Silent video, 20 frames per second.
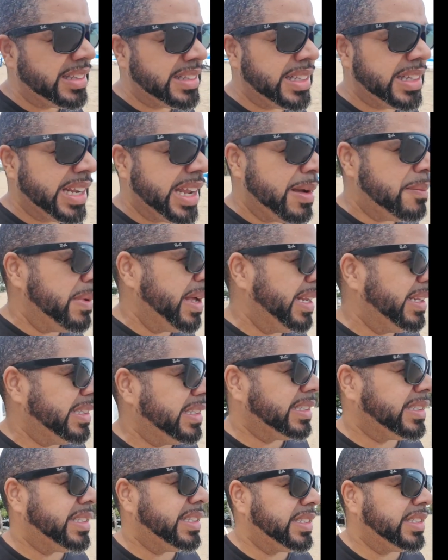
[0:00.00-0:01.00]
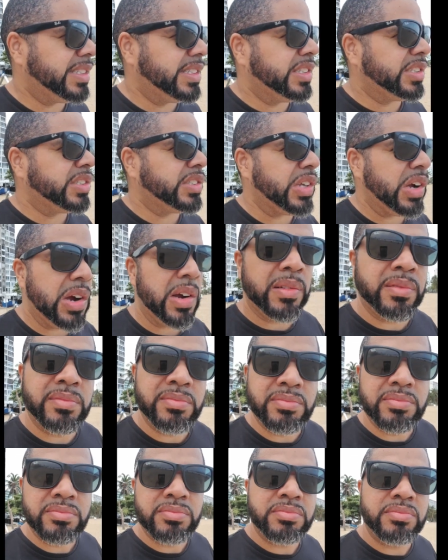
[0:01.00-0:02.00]
today I made a decision to start
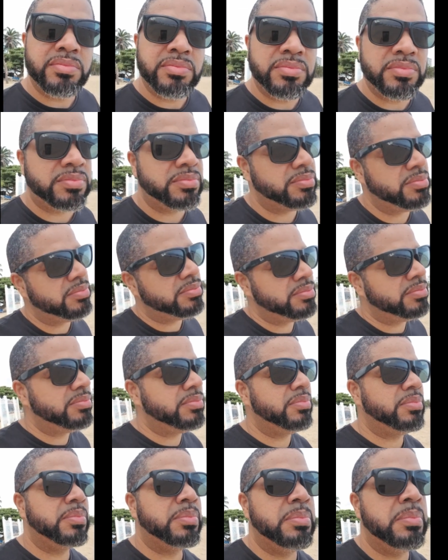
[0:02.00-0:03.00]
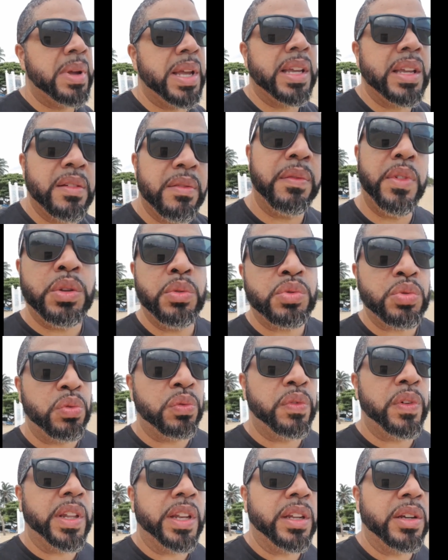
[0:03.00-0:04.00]
making
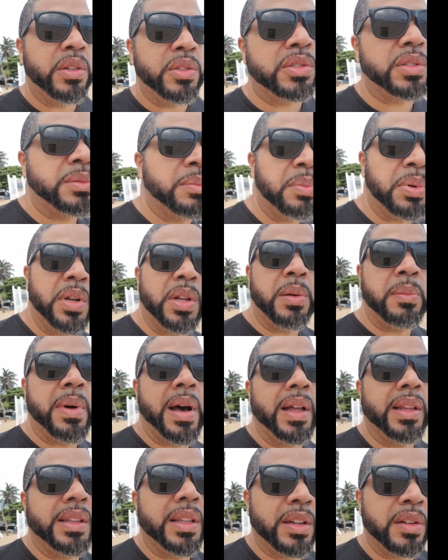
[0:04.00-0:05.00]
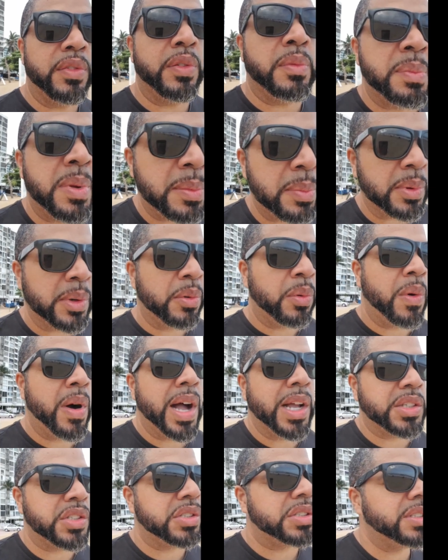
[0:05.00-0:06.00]
YouTube videos and putting them out there for people to
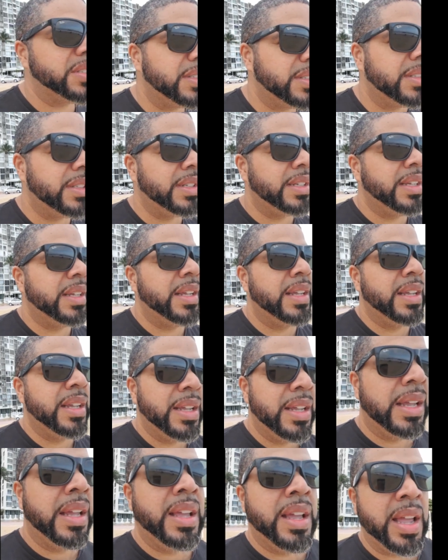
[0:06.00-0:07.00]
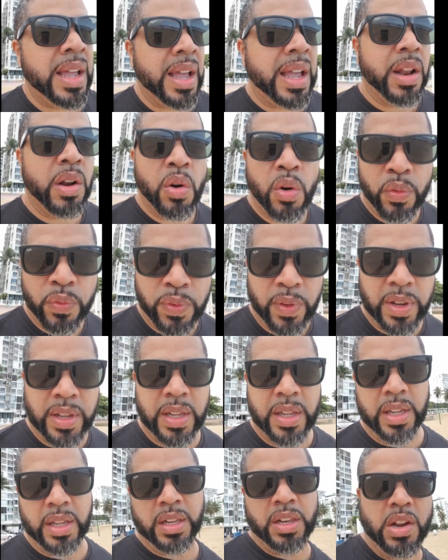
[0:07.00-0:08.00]
watch. And
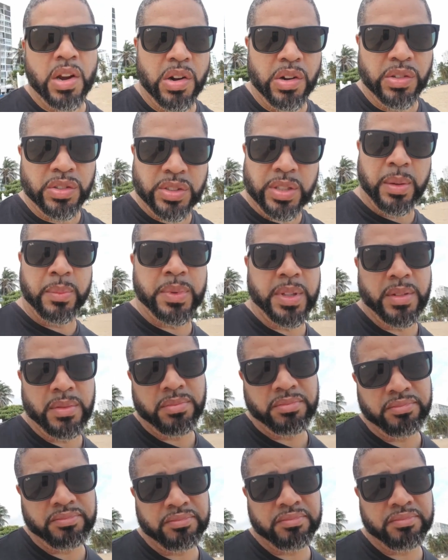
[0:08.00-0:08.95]
hopefully learn something